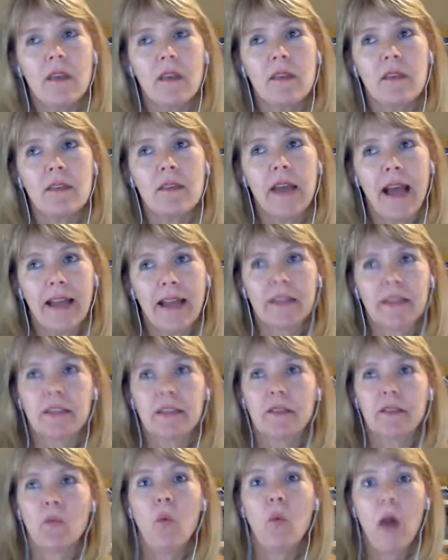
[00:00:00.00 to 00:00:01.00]

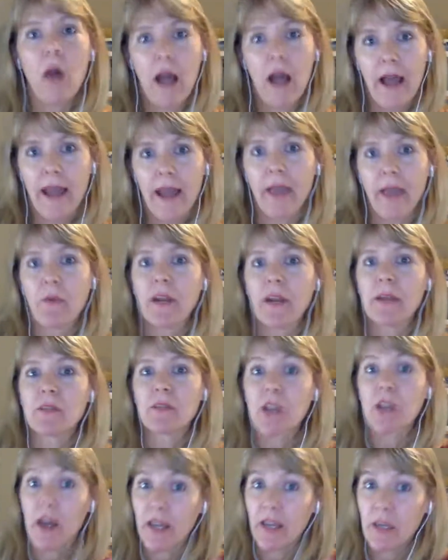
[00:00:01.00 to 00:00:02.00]
That's why when I'm
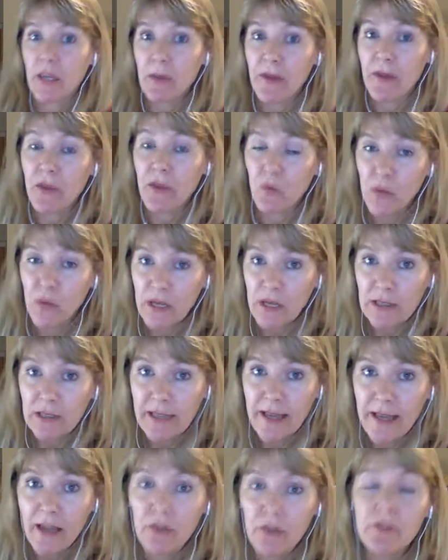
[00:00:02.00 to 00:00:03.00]
talking about the read
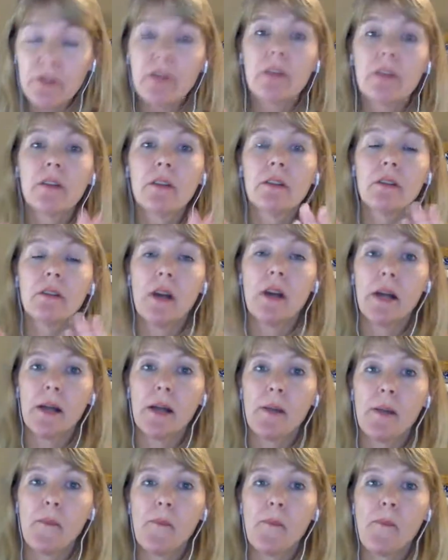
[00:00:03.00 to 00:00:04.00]
aloud,
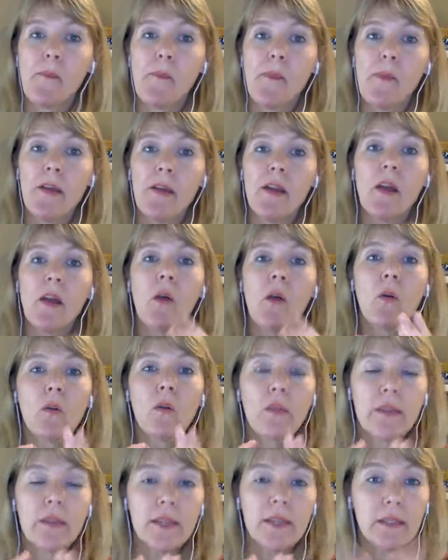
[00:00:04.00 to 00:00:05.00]
um, or
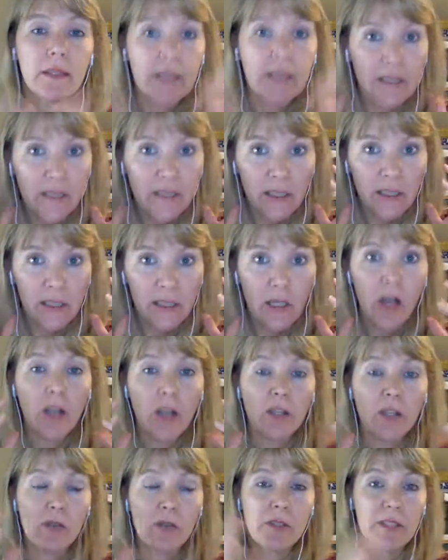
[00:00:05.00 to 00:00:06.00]
the listening along
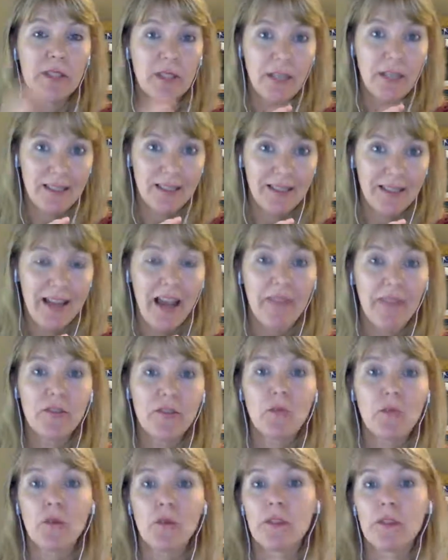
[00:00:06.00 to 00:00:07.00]
and you discuss it
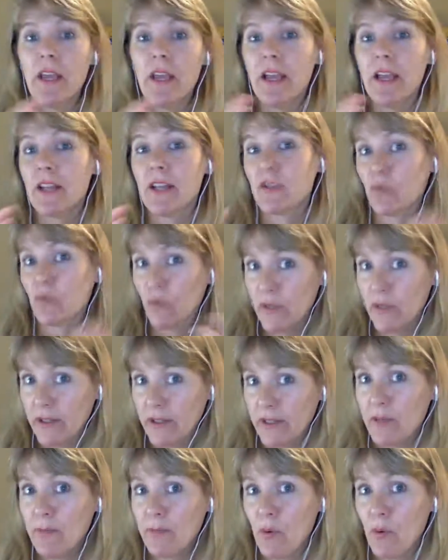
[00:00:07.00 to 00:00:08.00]
afterwards, it's
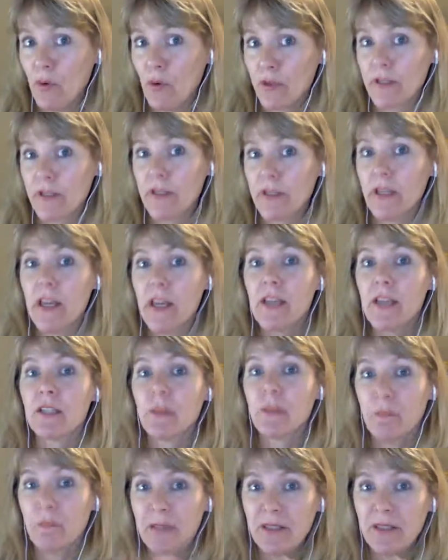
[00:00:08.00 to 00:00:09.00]
really important to
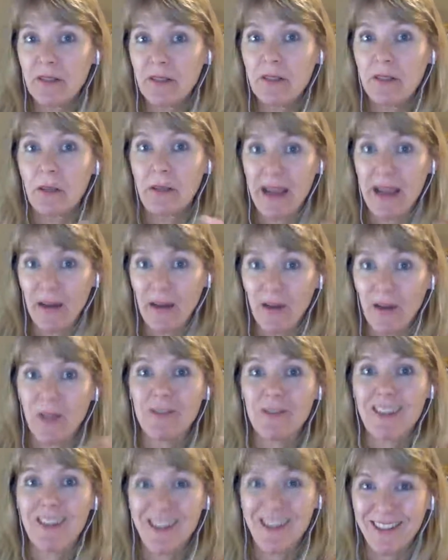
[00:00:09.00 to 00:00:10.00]
build their background
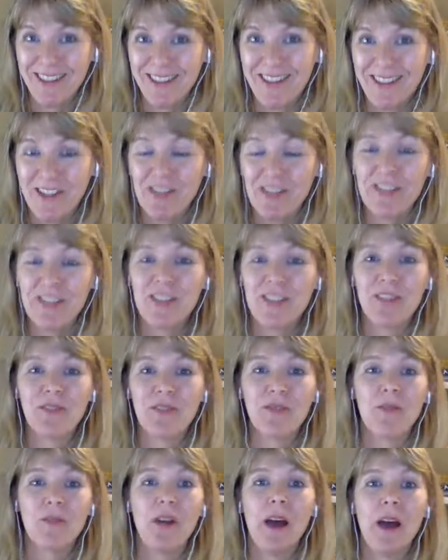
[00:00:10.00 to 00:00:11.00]
knowledge,
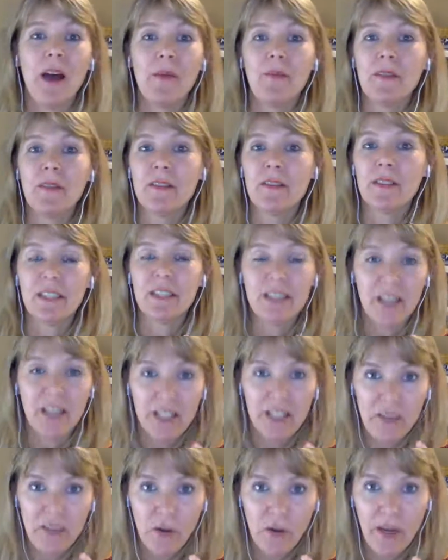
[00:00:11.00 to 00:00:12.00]
to um,
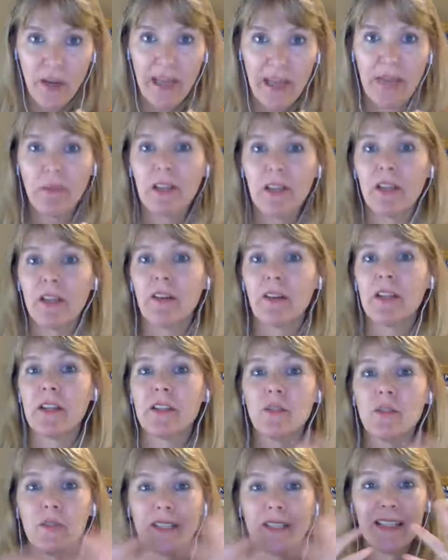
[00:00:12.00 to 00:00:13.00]
discuss vocabulary,
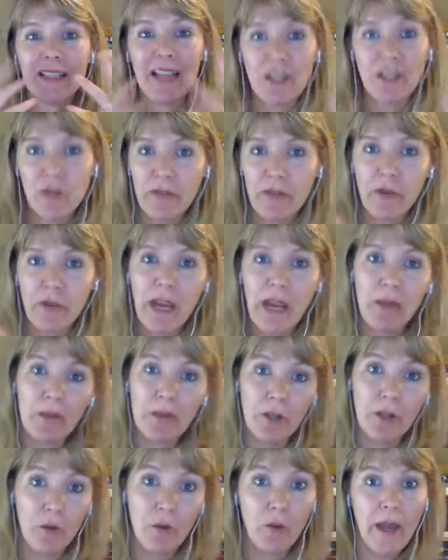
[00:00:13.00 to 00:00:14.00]
to exaggerate vocabulary,
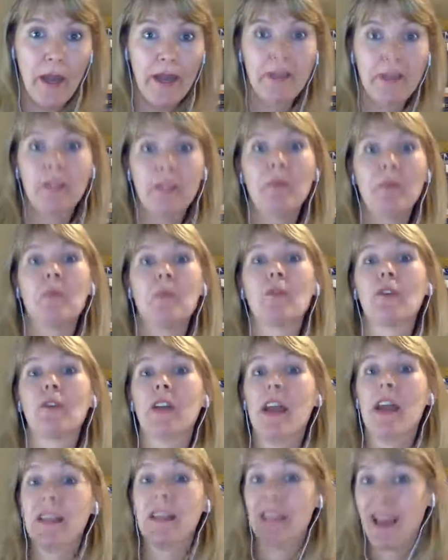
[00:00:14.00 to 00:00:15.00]
to write it on the board,
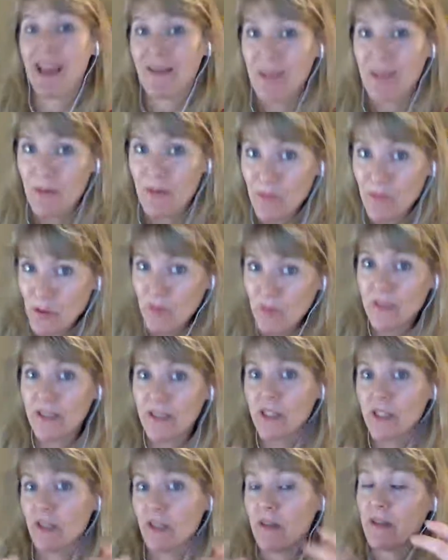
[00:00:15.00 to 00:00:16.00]
to have them use it,
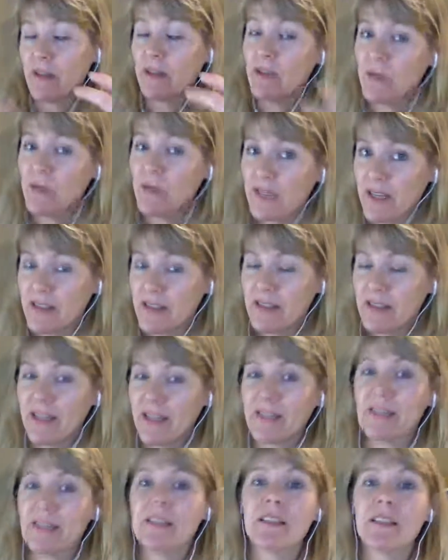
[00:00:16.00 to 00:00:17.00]
to use it in
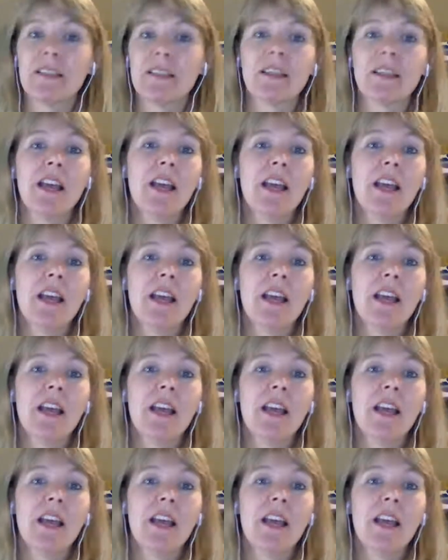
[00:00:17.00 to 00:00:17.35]
sentences,